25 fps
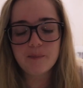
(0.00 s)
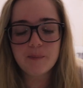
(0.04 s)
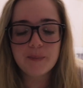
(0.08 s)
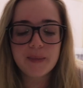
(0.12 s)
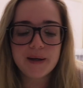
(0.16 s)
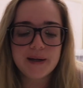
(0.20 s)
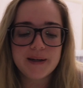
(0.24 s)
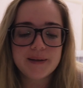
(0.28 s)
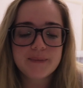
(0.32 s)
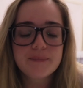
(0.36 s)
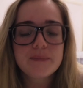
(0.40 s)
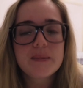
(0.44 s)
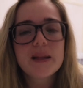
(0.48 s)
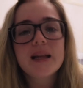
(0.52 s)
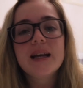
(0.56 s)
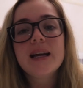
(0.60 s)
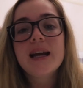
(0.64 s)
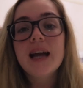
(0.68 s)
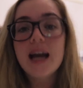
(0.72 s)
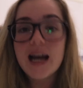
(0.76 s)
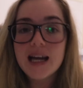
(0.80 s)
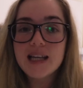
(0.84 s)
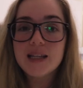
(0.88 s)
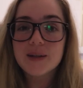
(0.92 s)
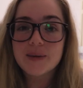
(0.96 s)
But
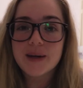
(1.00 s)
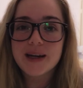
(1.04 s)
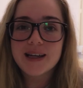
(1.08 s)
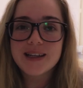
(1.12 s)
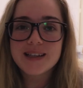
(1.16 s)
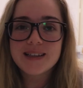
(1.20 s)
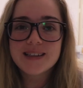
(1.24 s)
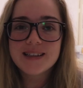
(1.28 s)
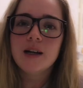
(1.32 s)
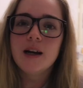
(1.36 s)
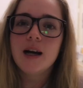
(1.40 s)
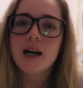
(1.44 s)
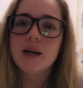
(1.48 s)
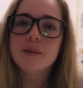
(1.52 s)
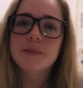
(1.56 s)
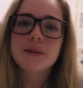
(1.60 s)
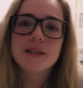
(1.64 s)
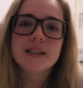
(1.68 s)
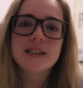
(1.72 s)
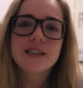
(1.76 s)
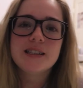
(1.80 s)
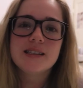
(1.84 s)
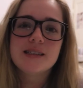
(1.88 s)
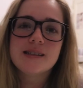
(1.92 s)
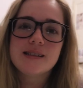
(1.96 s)
anyway, I'm
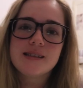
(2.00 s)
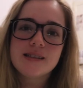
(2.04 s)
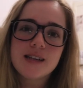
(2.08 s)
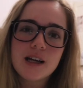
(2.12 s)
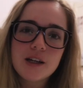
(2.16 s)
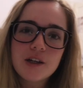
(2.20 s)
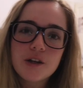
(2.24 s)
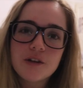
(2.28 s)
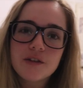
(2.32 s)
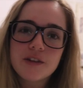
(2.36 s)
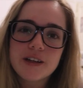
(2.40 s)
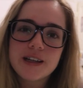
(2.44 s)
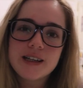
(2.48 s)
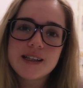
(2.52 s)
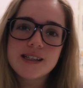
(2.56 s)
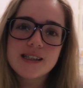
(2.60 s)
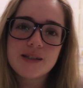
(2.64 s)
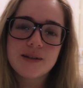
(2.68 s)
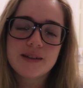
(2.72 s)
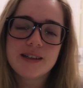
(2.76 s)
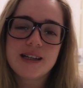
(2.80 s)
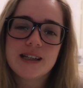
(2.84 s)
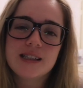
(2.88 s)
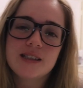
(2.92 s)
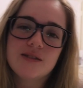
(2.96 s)
gonna sign off here
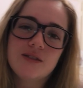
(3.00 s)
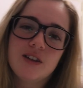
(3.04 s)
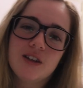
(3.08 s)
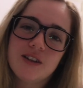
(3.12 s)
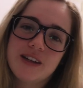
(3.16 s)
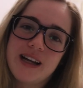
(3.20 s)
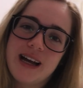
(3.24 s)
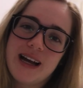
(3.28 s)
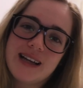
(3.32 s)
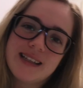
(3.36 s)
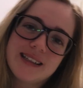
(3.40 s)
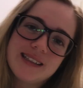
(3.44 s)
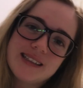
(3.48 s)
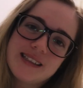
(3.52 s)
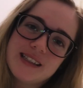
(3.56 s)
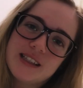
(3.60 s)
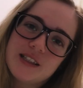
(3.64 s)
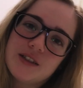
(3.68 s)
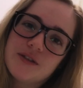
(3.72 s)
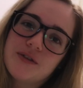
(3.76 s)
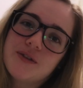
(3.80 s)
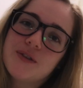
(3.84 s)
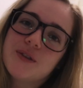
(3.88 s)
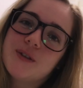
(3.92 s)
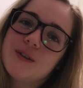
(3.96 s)
so I can get the vlog
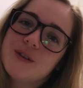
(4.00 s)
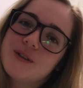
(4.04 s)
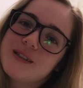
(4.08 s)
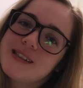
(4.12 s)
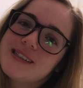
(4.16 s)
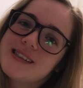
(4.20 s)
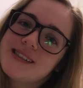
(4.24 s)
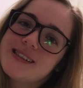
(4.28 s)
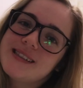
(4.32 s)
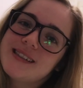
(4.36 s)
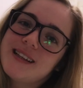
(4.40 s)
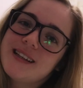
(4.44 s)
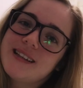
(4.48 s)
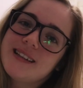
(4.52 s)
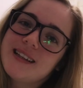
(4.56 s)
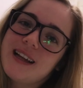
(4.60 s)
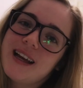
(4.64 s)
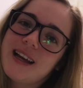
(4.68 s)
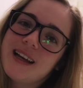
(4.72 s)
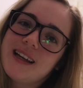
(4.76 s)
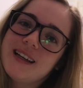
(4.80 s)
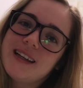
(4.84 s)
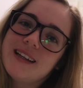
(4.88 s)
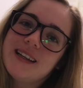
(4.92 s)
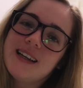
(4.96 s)
edited for
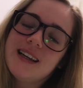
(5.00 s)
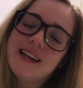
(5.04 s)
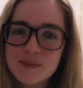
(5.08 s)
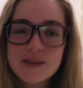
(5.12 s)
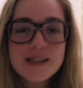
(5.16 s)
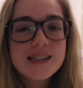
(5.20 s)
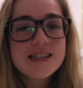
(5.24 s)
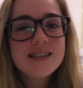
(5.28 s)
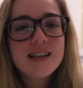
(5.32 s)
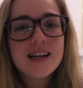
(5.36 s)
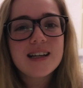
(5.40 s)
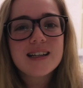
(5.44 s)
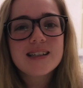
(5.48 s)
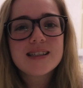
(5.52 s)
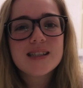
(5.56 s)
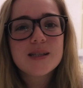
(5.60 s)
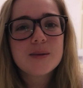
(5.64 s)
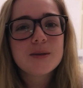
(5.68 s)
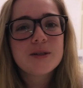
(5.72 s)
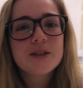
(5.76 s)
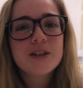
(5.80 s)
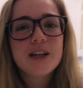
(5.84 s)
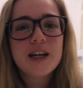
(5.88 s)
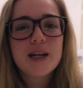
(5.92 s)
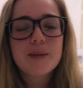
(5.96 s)
Sunday. Please like and
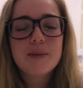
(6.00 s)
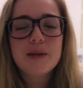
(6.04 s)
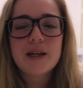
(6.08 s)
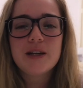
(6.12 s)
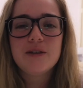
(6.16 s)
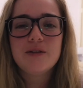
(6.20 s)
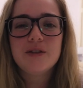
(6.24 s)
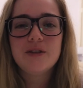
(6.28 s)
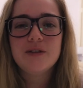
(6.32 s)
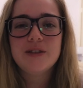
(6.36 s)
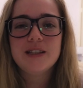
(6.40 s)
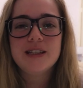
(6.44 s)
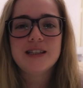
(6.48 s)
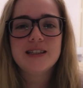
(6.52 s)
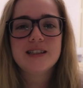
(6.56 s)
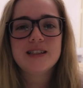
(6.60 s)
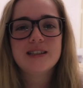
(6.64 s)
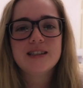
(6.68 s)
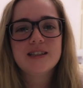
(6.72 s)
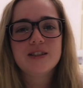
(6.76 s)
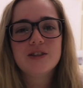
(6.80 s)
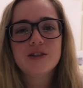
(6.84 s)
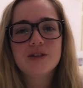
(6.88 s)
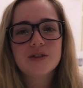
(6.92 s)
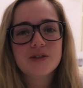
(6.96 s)
subscribe if you did
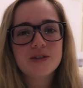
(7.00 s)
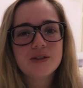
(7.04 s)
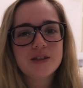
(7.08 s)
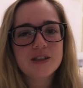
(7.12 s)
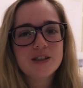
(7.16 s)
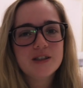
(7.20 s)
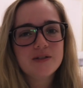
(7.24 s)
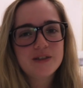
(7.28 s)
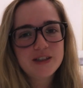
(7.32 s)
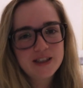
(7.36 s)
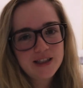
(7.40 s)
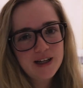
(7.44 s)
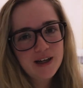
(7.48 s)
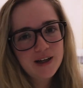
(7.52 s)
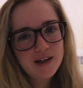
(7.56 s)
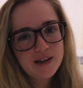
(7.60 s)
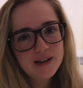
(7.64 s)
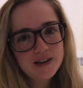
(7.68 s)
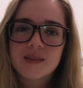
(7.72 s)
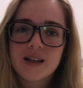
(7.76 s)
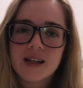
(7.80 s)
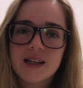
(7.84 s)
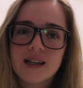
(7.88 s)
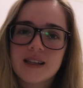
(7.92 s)
enjoy the video.